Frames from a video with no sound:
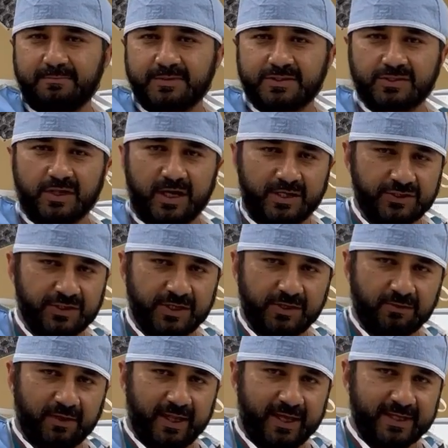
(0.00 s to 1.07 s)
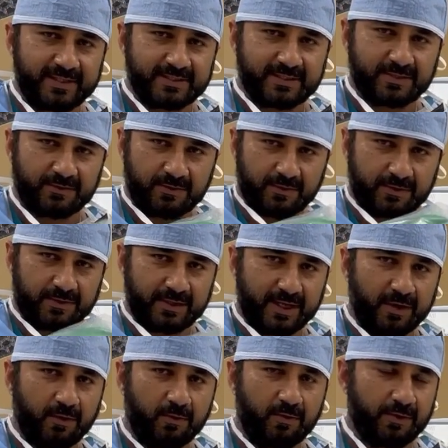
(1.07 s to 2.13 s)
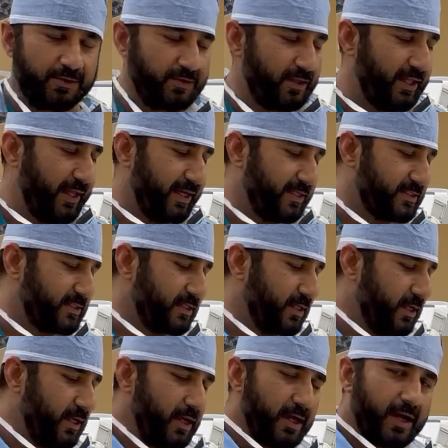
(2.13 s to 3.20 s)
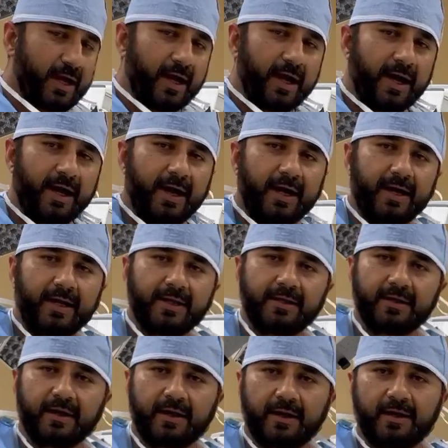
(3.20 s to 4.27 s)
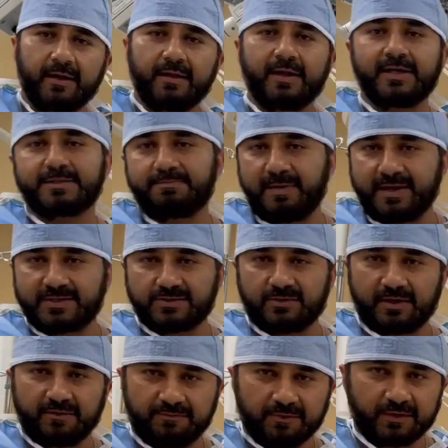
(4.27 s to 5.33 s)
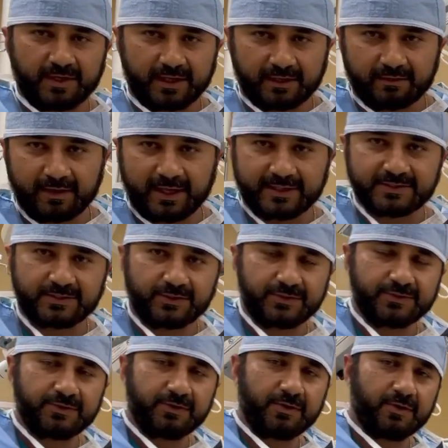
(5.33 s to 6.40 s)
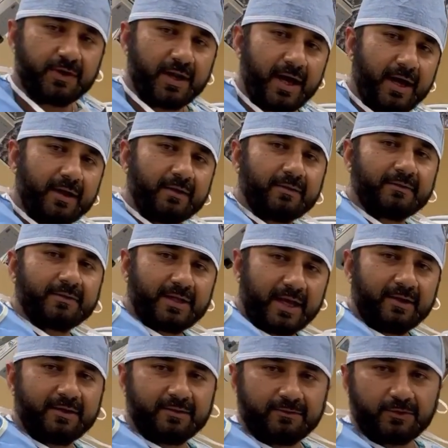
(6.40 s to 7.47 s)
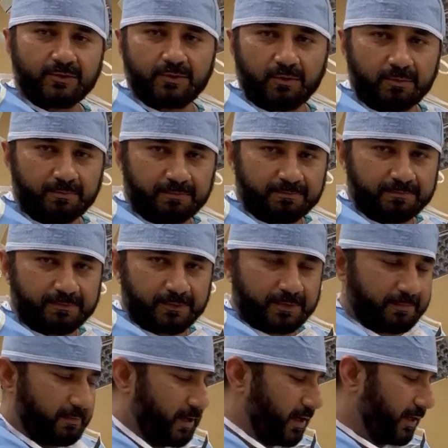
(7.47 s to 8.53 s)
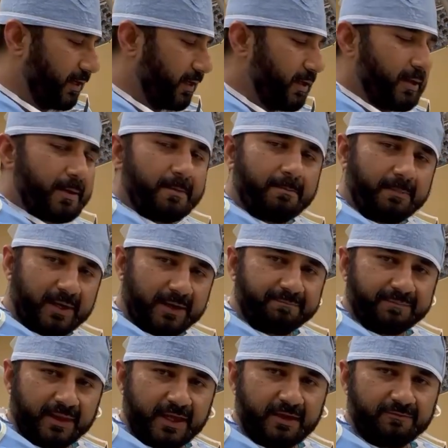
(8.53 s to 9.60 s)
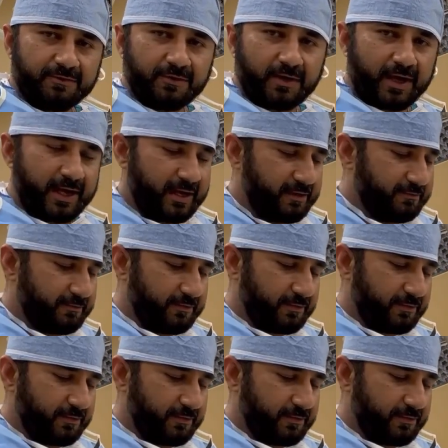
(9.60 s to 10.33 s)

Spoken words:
massaging your legs. So they go on your legs. And that's based on if you get leg surgery or not, then you don't put them on. But if you have